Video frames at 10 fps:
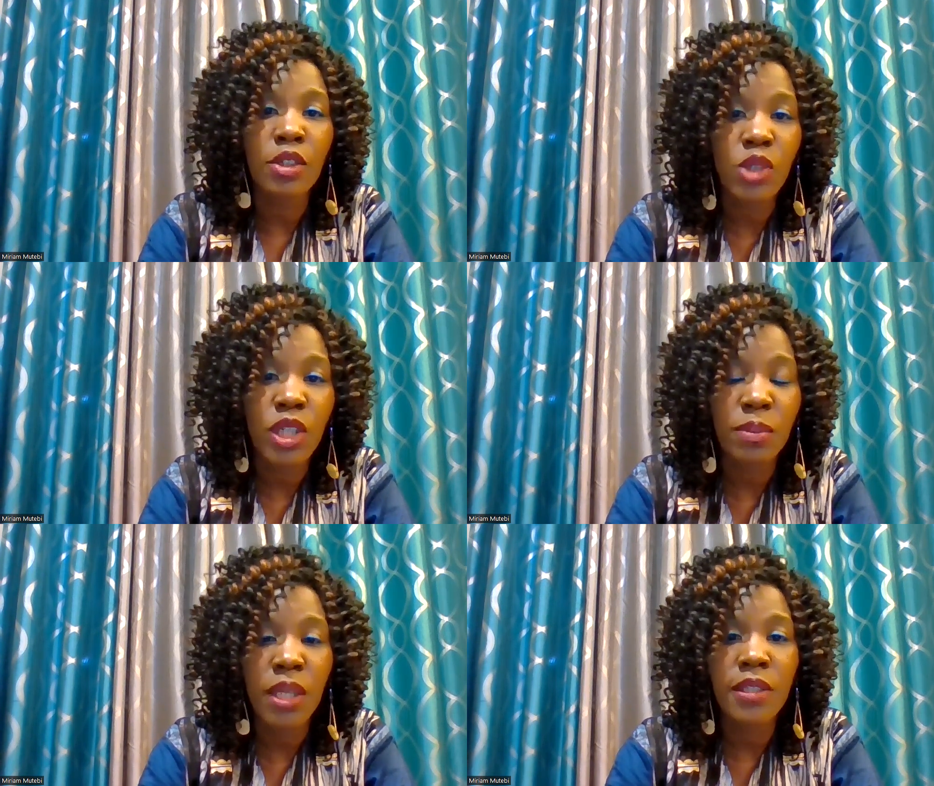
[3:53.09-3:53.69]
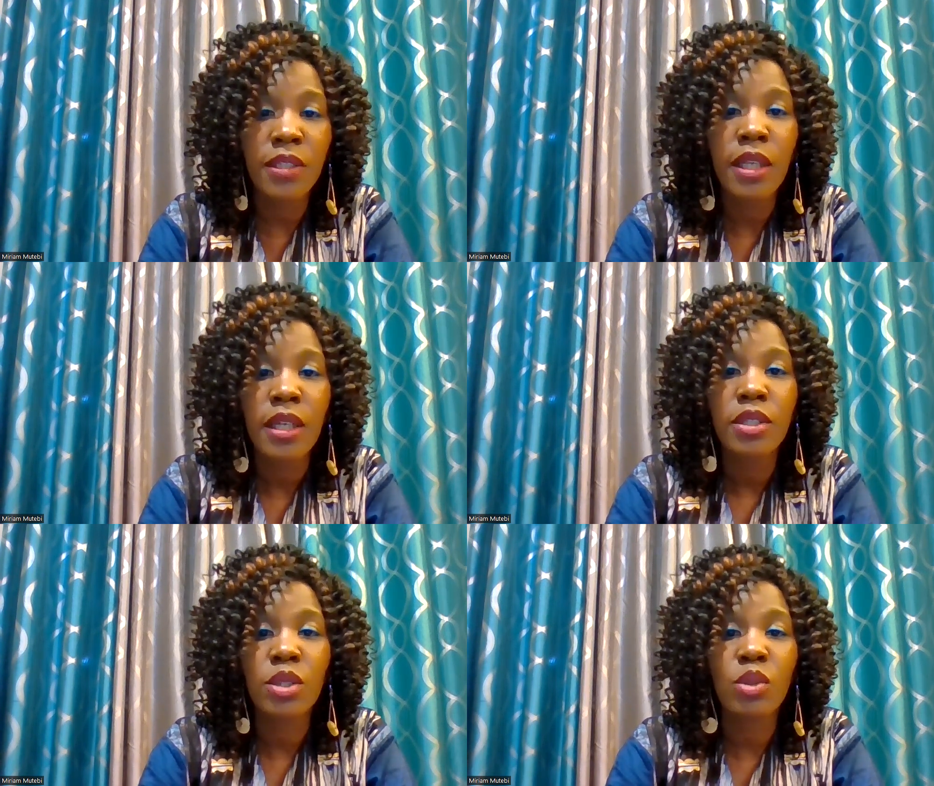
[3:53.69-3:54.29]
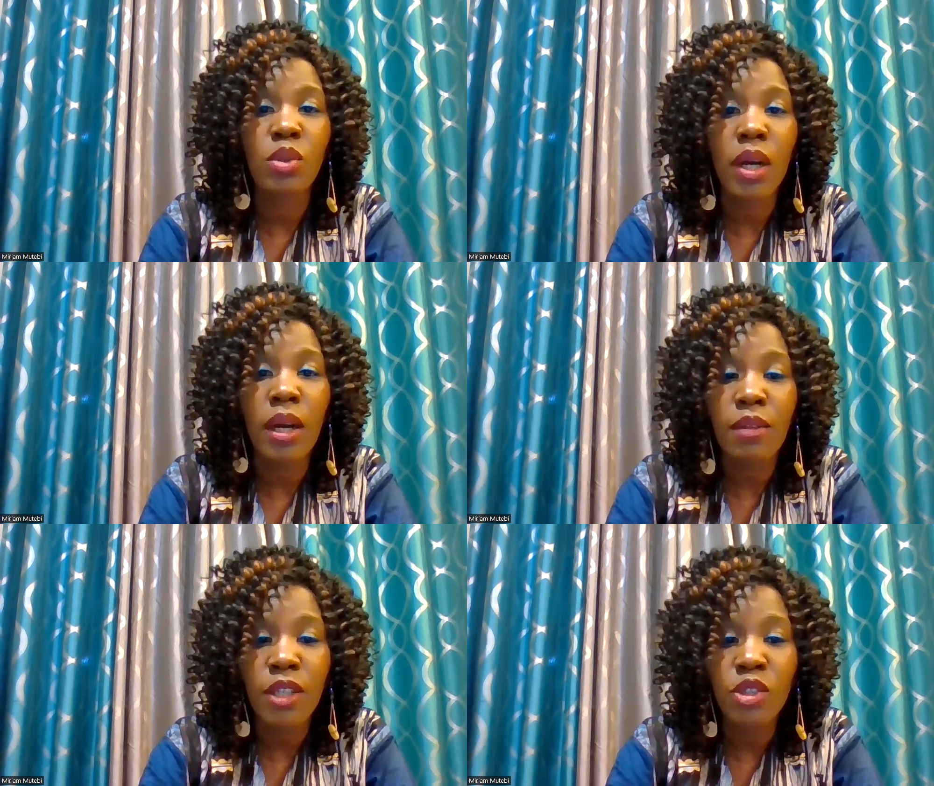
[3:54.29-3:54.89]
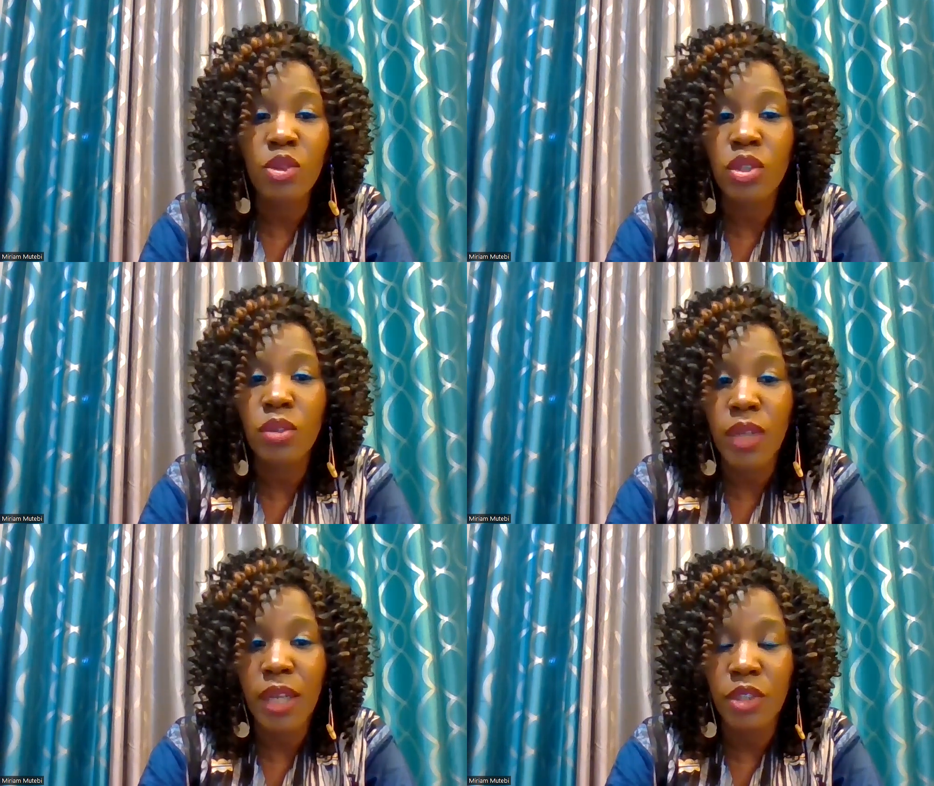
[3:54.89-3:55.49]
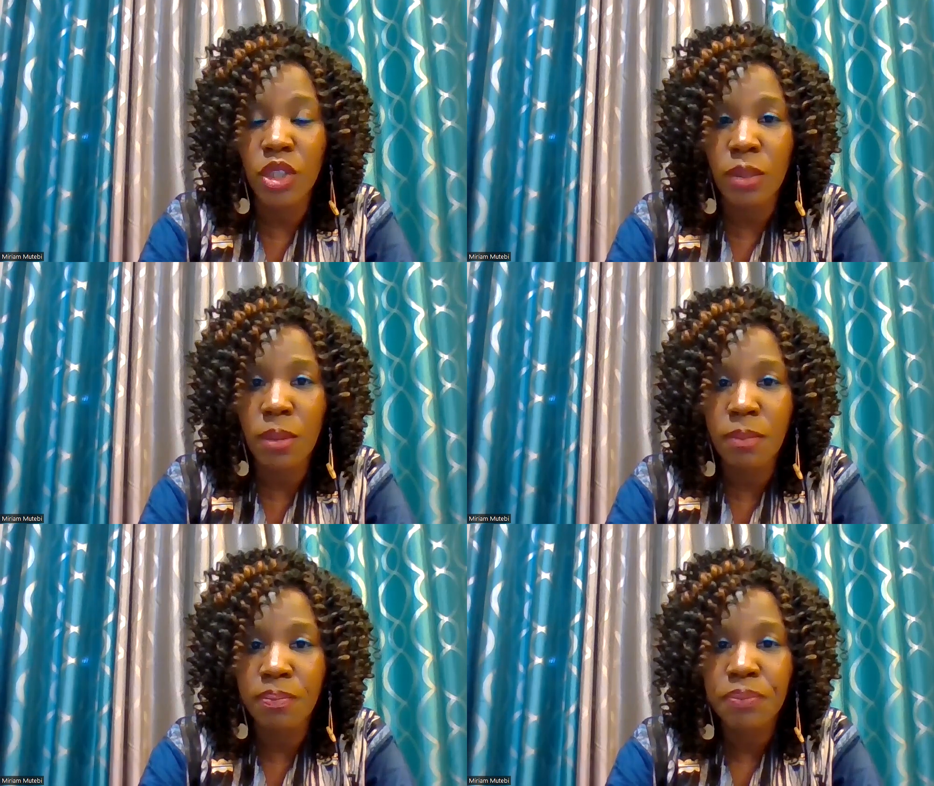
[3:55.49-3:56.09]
treatments to eventual survivorship.